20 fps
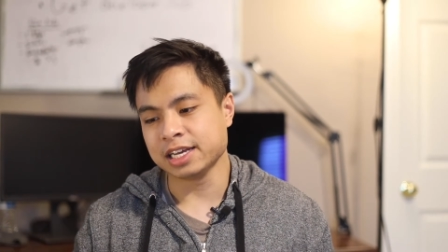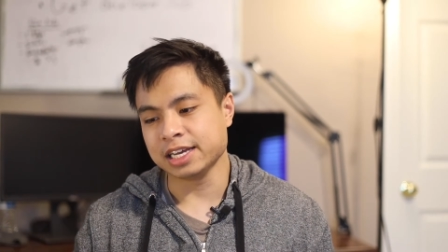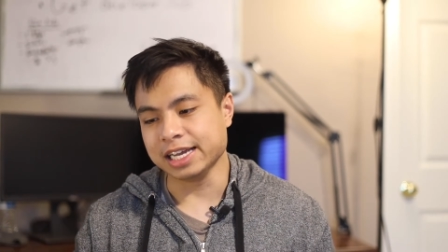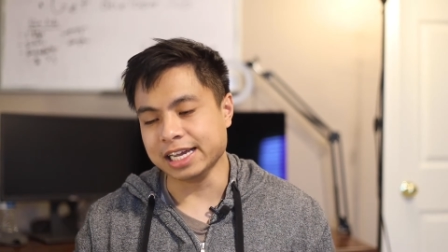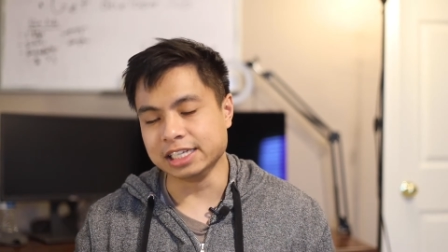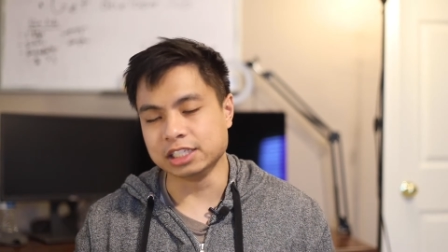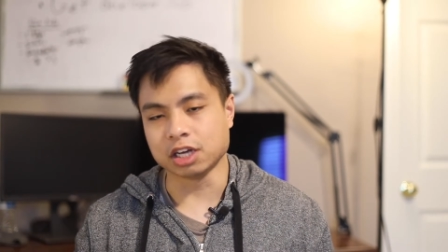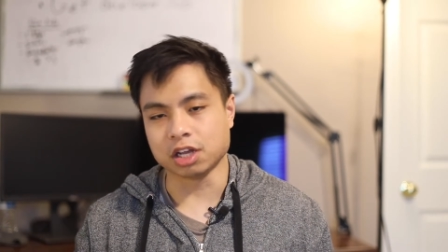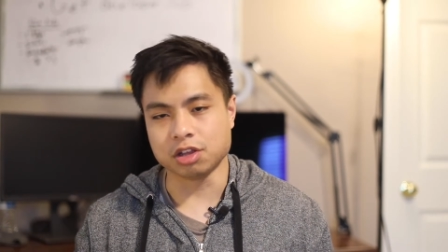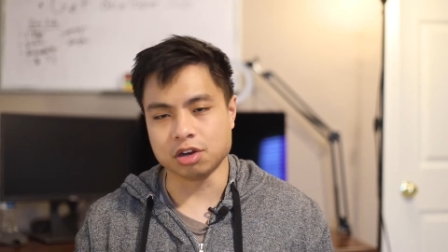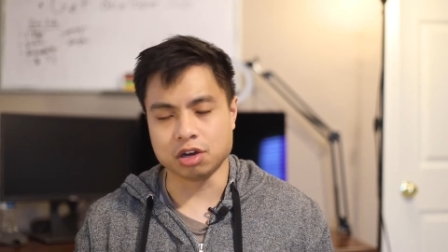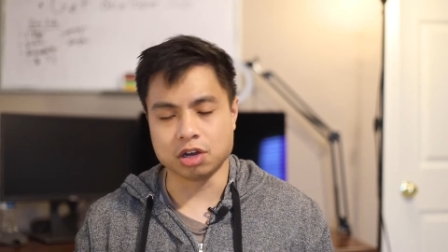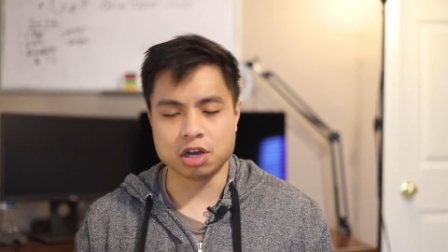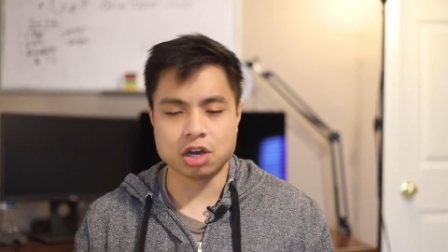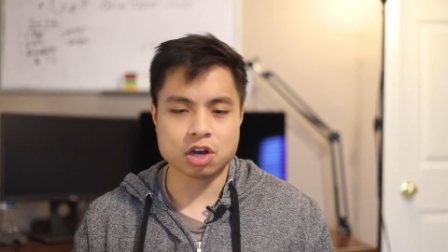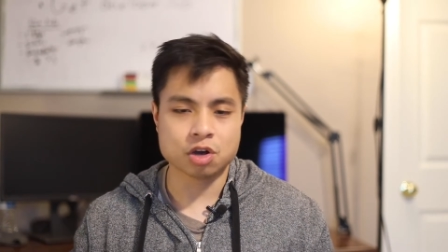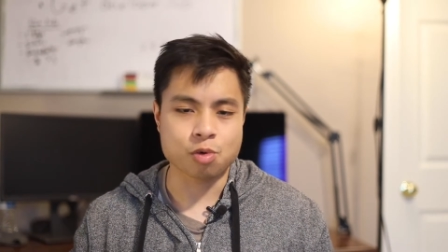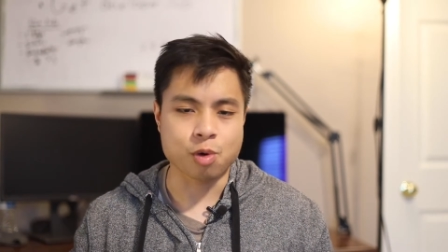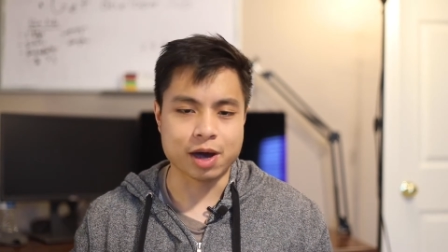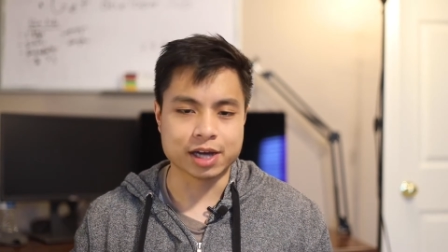each other
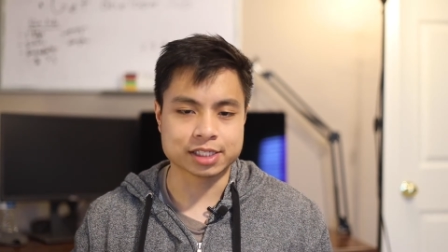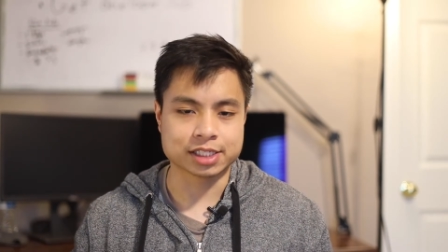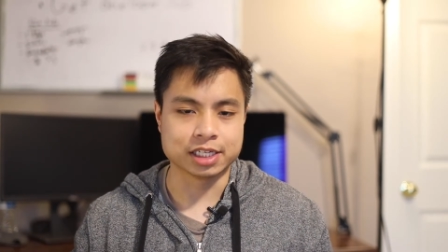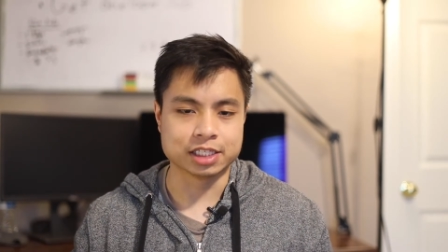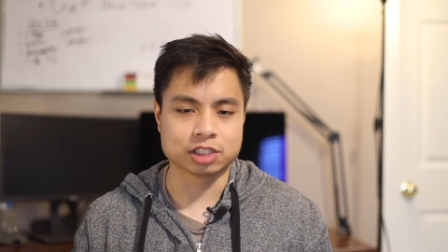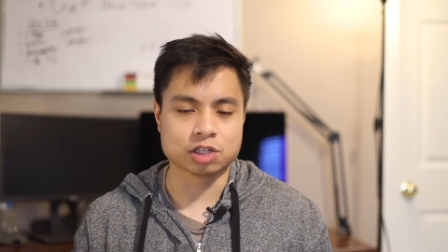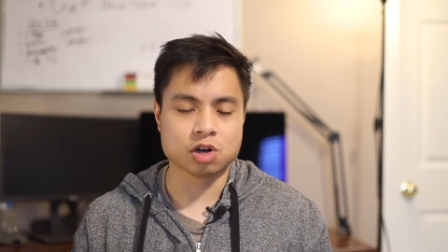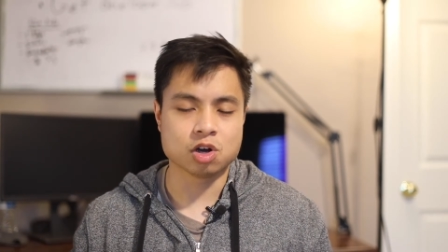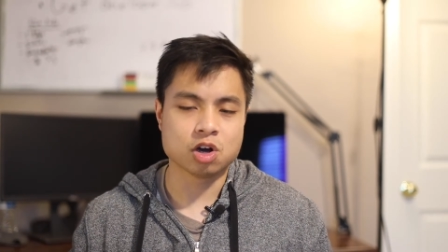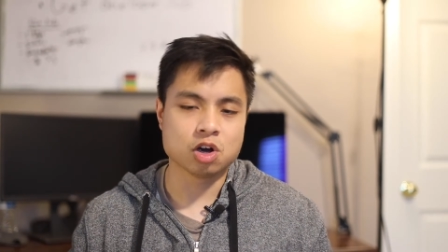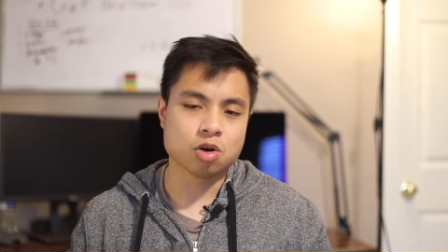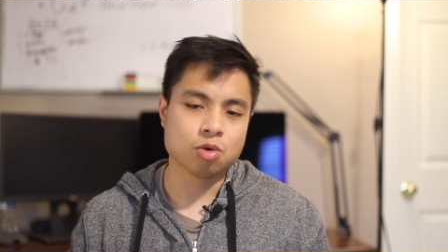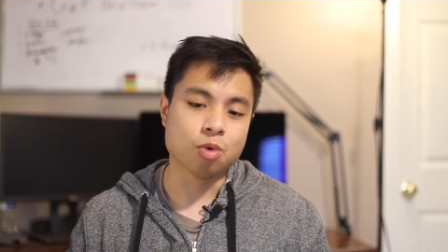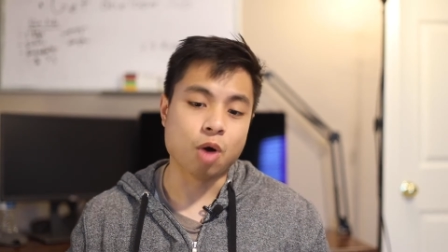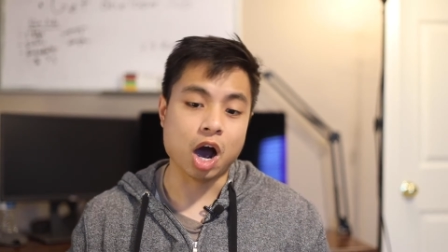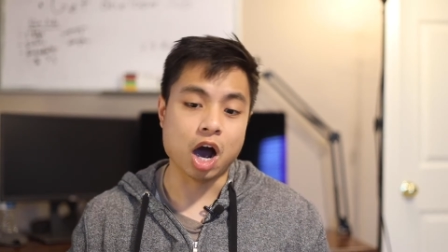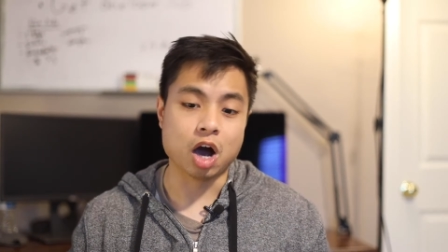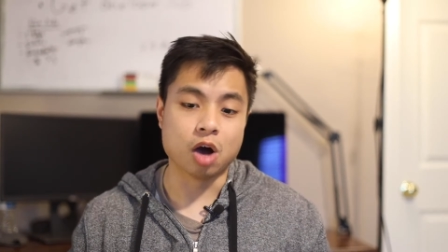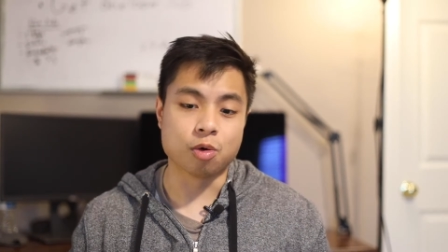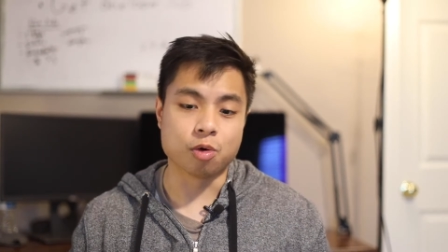questions
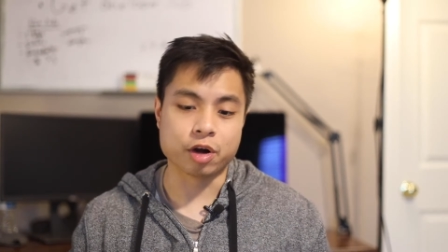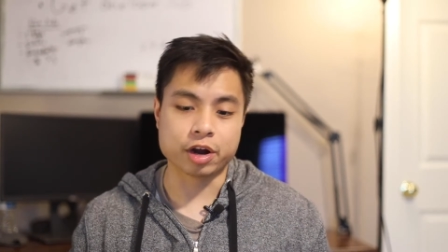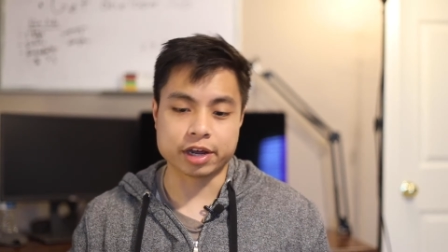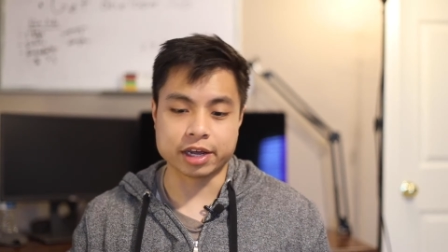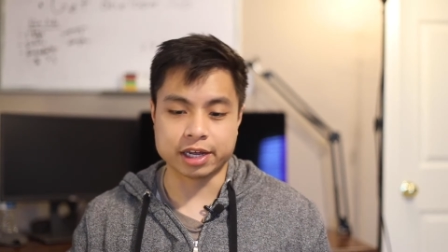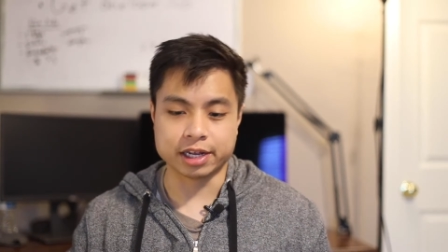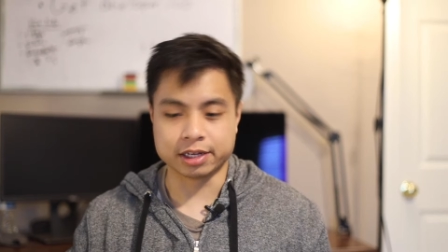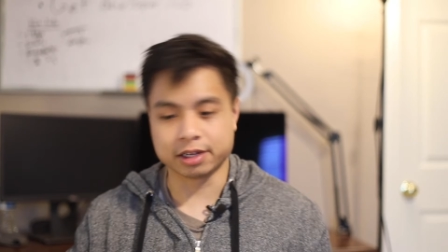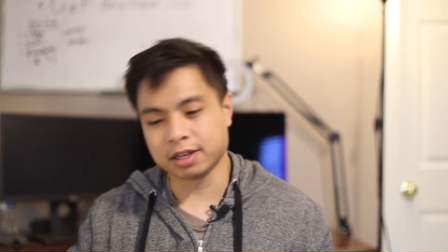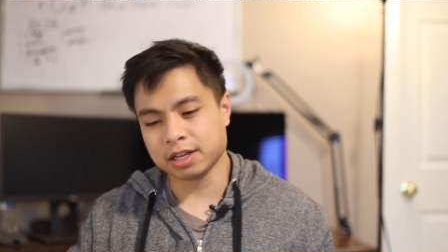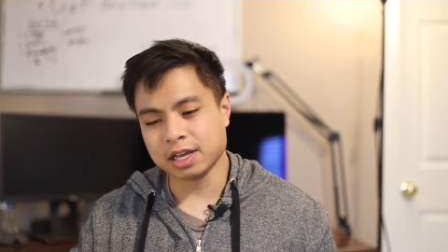while working?